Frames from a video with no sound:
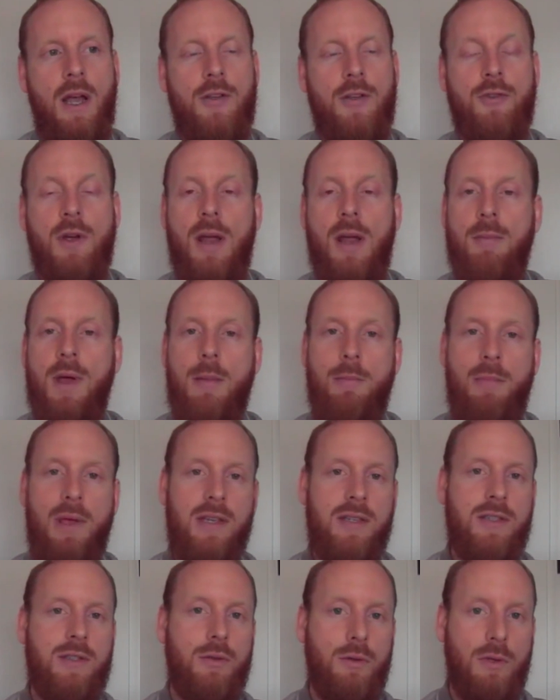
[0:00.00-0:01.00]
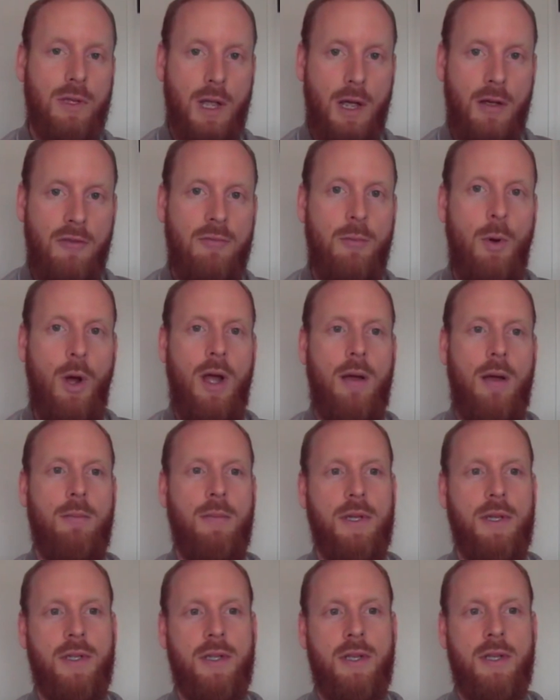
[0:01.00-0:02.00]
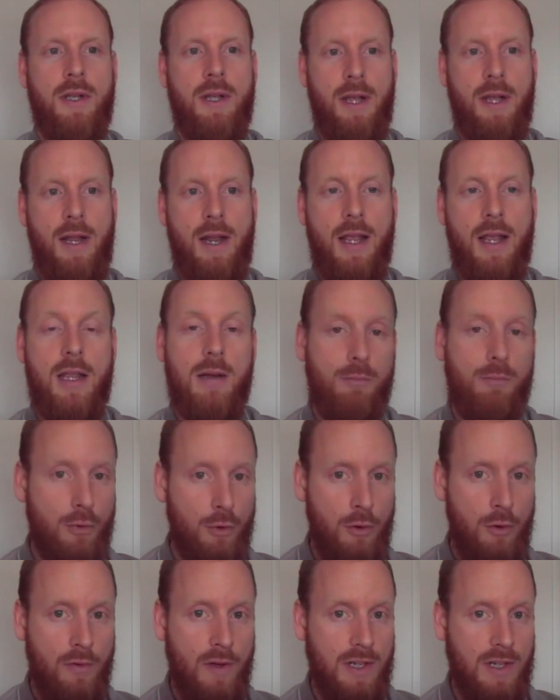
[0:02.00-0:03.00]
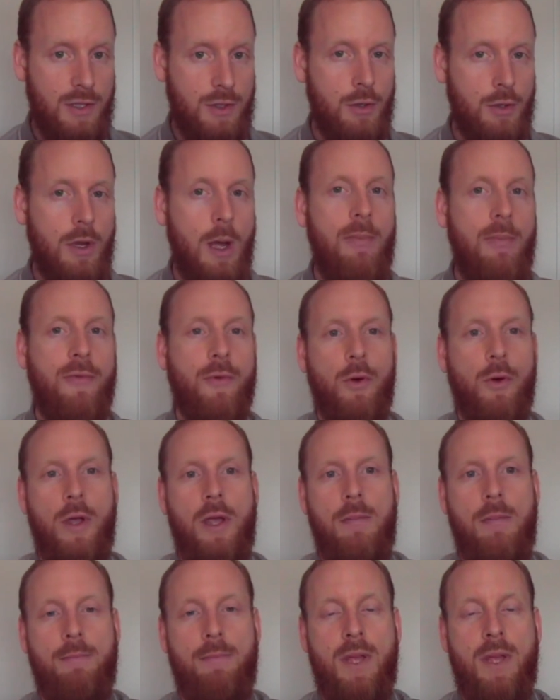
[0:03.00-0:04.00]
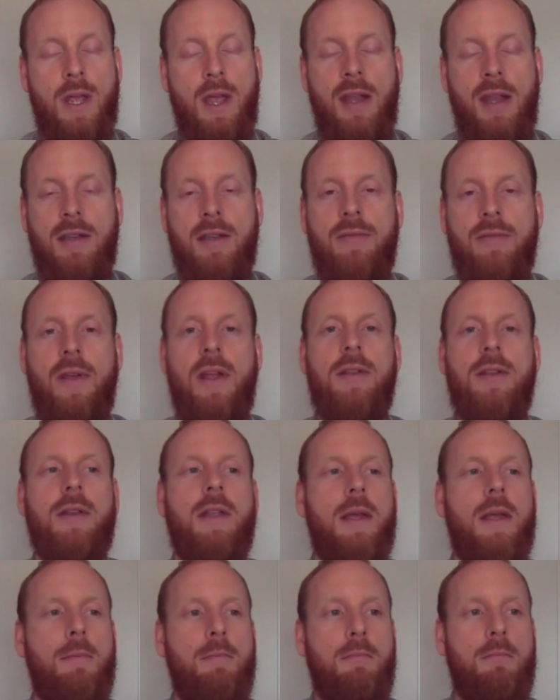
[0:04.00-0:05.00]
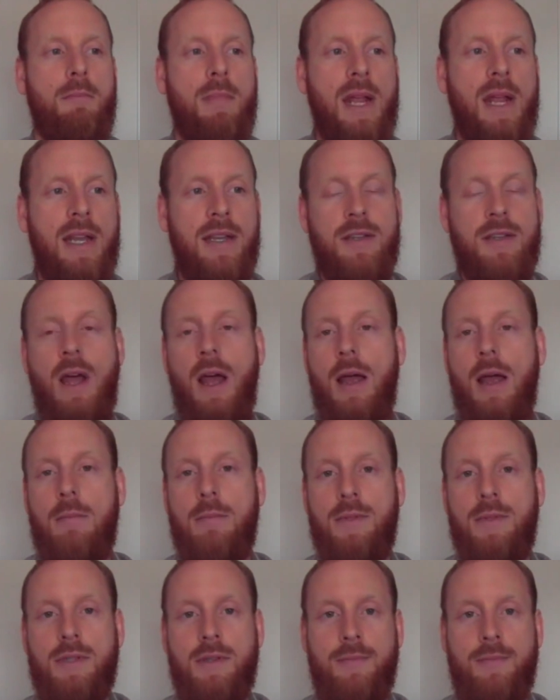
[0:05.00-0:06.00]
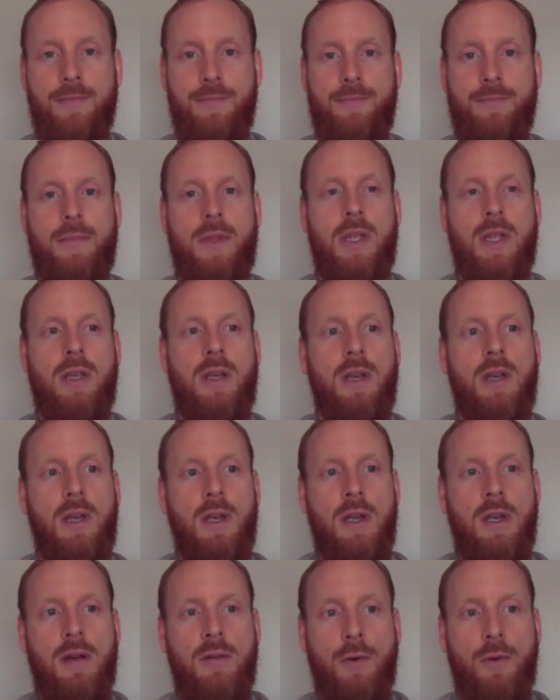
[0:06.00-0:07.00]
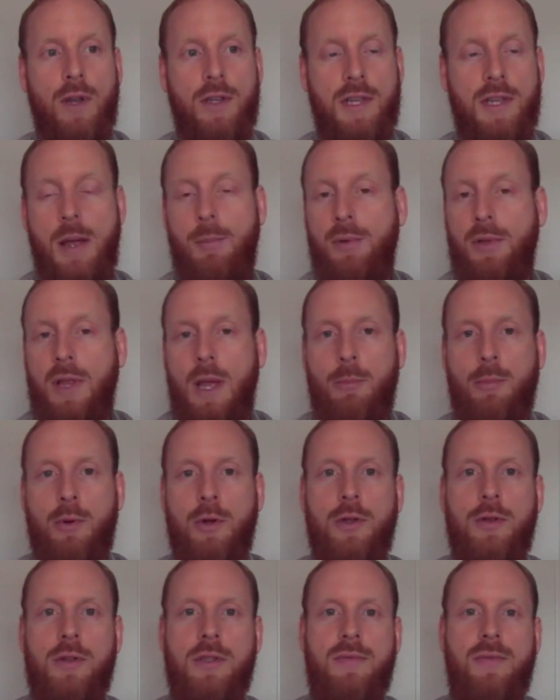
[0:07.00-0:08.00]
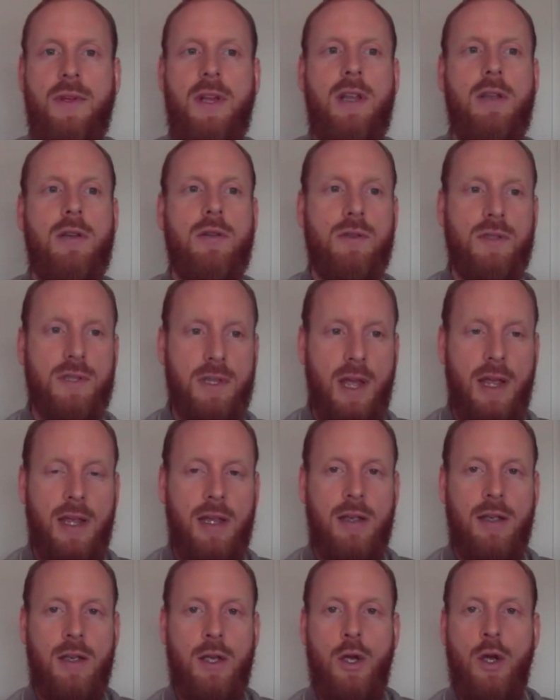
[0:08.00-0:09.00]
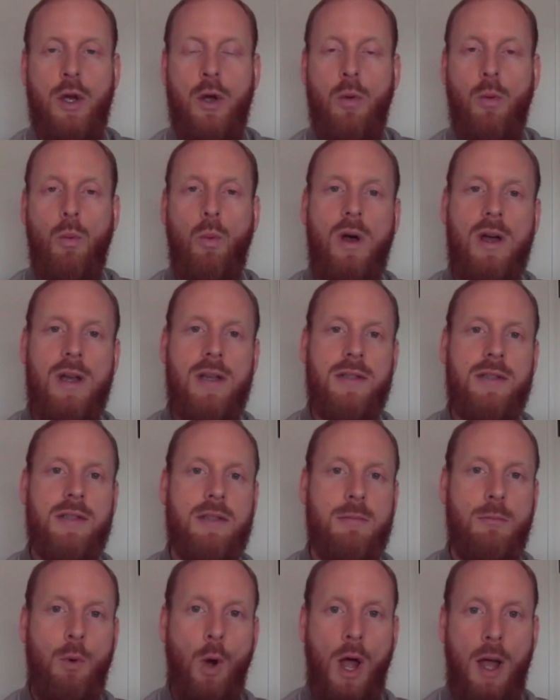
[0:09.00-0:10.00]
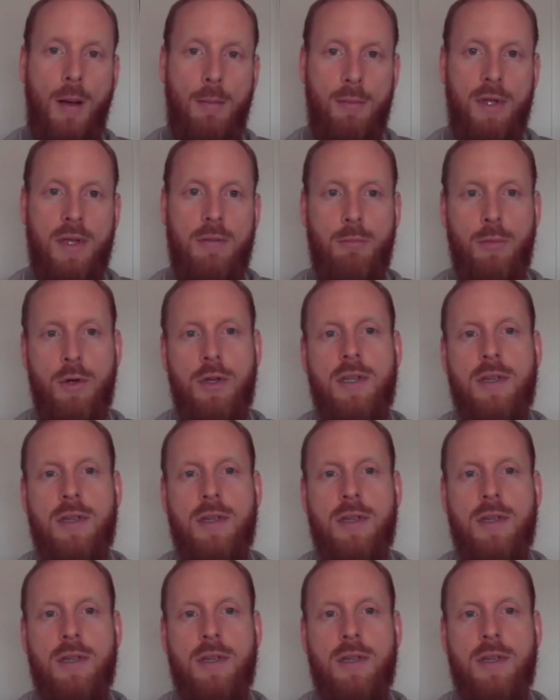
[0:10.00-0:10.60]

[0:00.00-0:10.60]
I tried my best to love Muhammad, and I can prove I stood up for him and defended him many times. For example, I produced videos like was Muhammad